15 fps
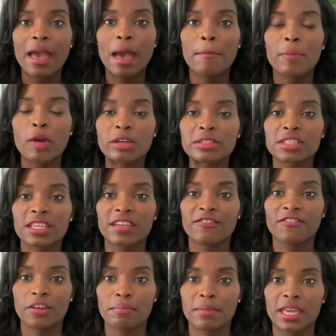Personally,
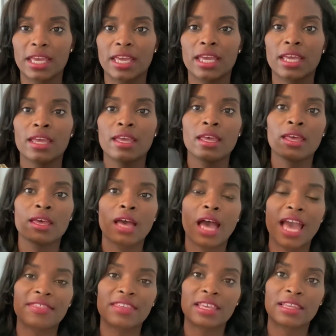for me,
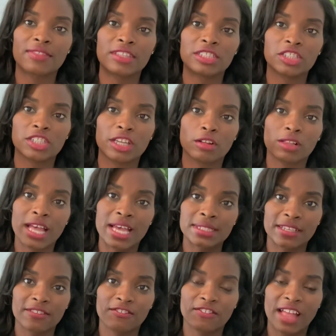I think the Chanel
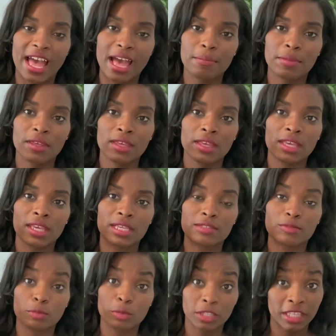Classic flap is
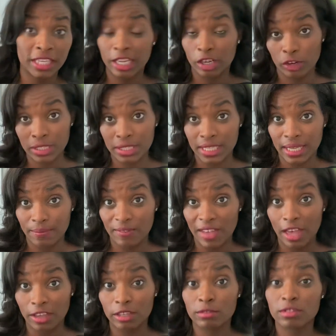really increasing in
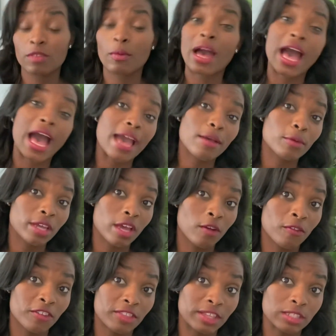value, so I would go
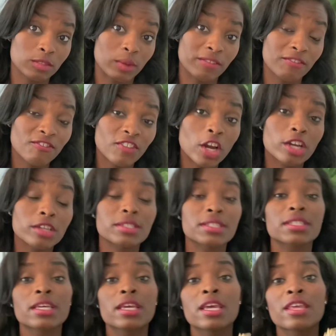for this one
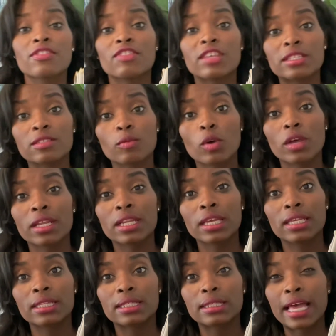first. This one
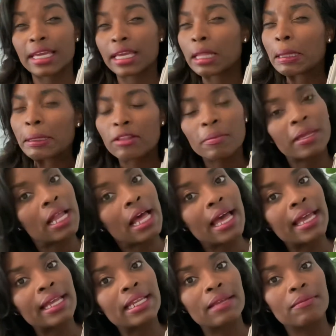is lagging a little bit
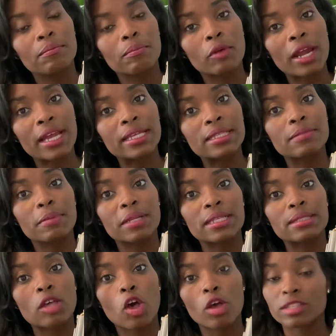high in price, but
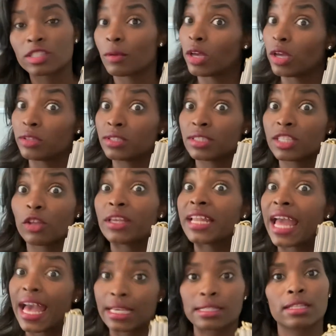it's also still an
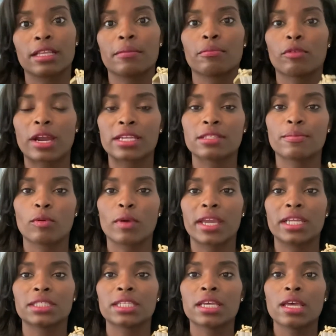excellent price
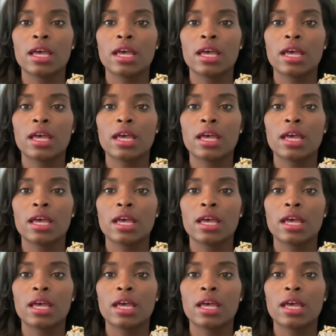point.